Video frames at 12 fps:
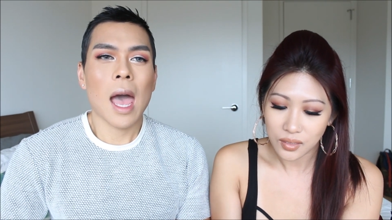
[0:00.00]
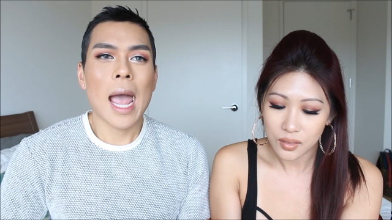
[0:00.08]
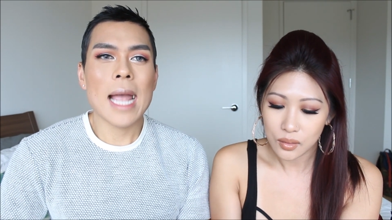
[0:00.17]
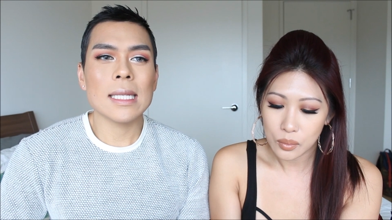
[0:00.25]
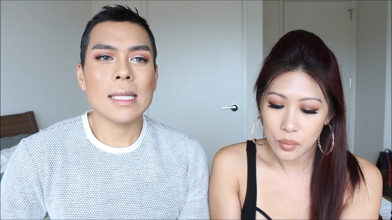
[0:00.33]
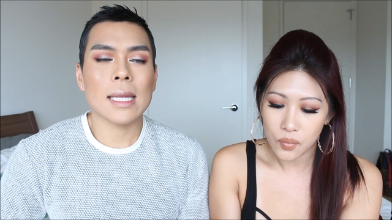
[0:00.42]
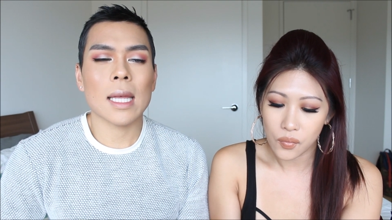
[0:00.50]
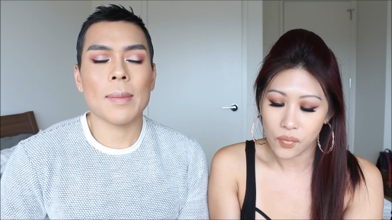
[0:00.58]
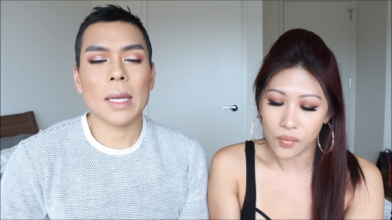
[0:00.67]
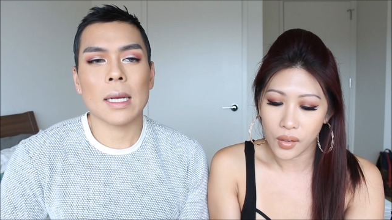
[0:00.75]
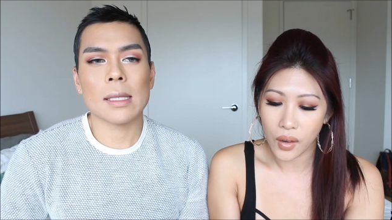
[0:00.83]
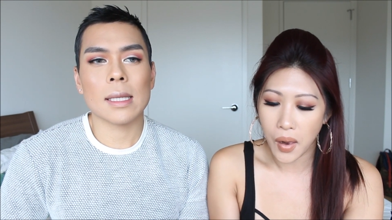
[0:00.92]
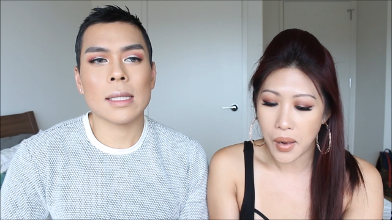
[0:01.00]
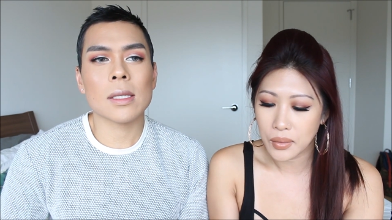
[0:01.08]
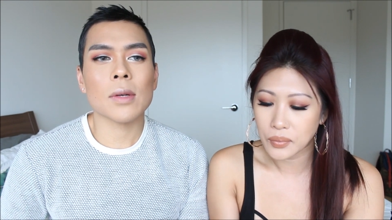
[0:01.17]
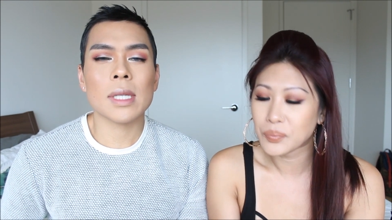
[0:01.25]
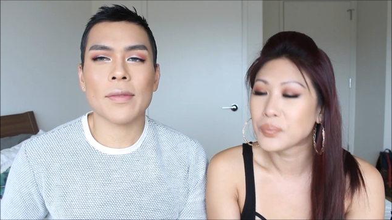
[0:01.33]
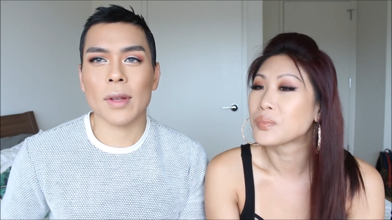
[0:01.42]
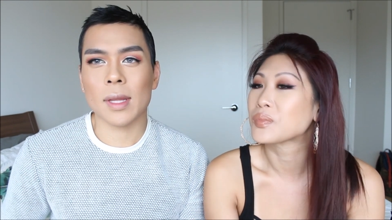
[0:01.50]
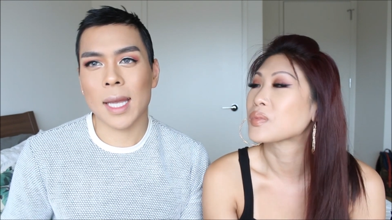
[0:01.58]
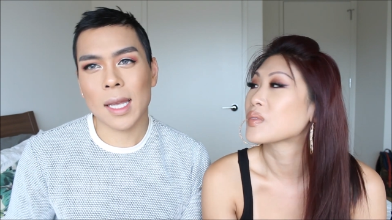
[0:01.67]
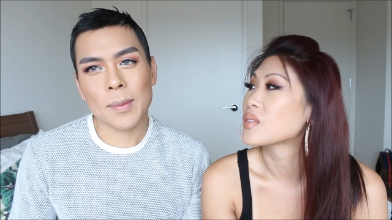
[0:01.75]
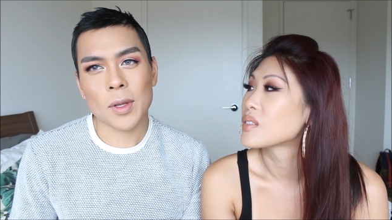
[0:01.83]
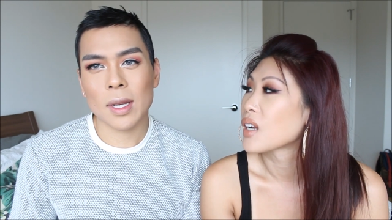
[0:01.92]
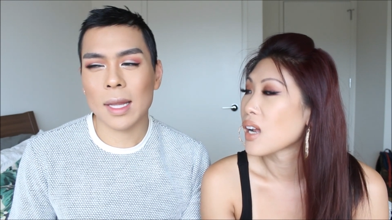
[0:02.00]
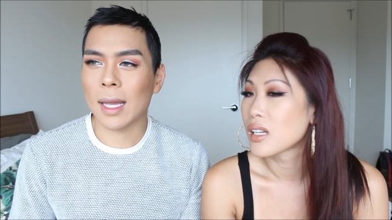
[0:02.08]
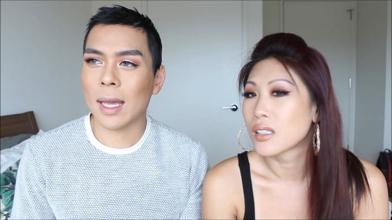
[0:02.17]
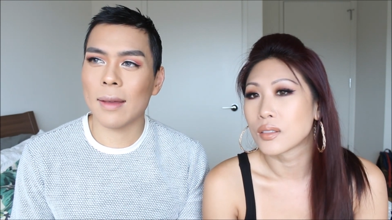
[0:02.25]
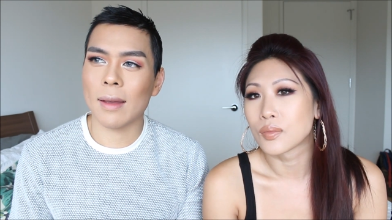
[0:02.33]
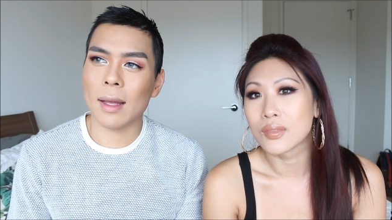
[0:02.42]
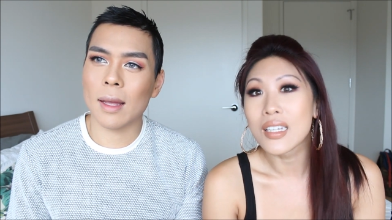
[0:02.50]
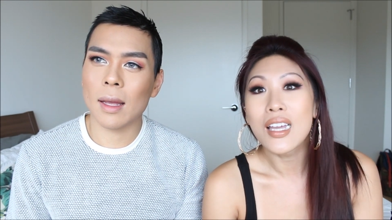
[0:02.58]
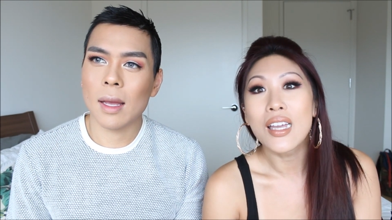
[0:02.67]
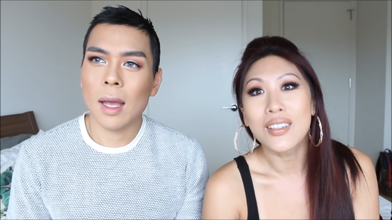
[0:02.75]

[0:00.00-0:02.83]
Speaker 1: I hate to say that because it's so different. The gay community, like, it,